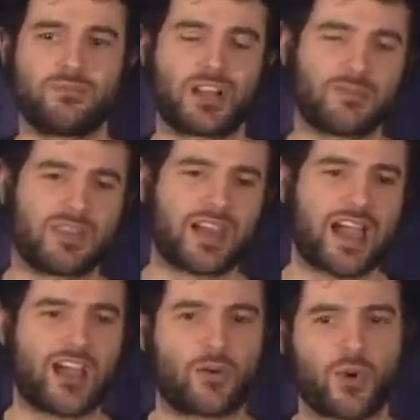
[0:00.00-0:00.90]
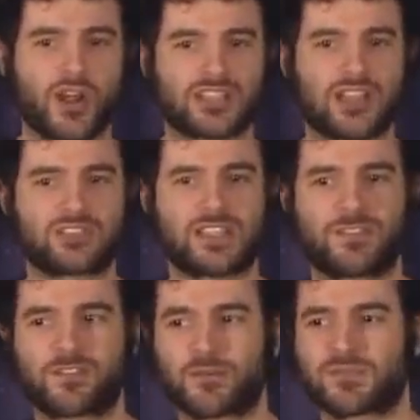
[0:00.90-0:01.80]
Milkomeda, how it works, how it's
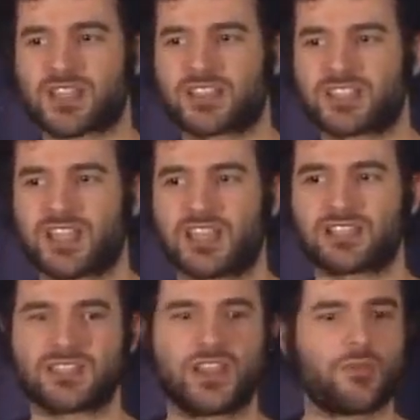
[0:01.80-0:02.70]
different from sidechains,